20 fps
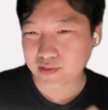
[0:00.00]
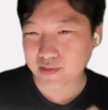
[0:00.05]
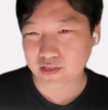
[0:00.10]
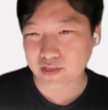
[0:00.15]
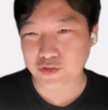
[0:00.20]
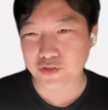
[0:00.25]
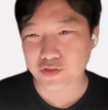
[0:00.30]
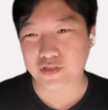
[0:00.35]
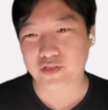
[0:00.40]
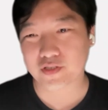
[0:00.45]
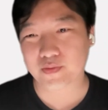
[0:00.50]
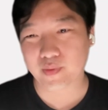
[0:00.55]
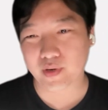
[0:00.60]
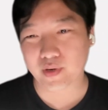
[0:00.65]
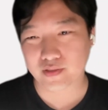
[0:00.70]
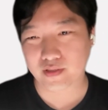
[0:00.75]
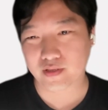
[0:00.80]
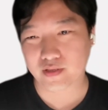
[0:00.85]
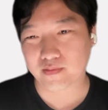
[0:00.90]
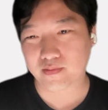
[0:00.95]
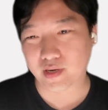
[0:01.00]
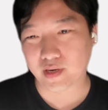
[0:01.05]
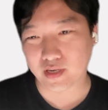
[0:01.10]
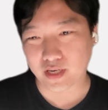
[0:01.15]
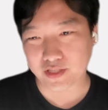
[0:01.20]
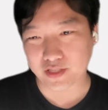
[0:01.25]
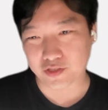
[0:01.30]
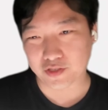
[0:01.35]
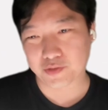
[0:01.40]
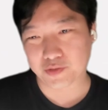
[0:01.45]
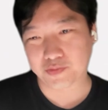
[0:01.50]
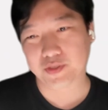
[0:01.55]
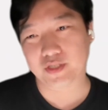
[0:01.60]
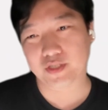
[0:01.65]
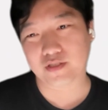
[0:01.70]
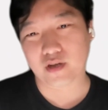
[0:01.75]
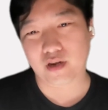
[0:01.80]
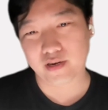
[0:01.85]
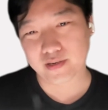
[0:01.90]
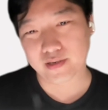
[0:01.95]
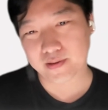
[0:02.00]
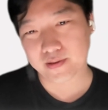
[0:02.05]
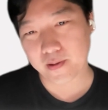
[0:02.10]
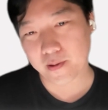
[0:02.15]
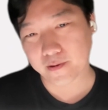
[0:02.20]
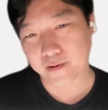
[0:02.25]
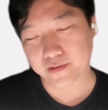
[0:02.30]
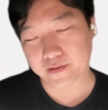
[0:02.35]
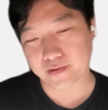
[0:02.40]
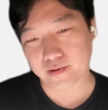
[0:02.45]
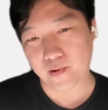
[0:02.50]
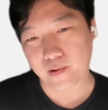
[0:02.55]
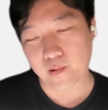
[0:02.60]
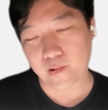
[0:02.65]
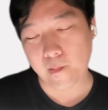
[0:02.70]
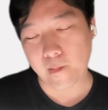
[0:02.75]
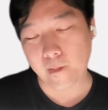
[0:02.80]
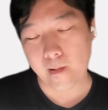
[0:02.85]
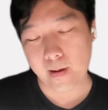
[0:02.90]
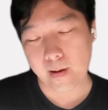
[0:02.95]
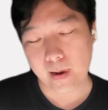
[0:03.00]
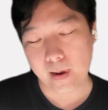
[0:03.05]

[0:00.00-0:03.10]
introduce about my leadership style. So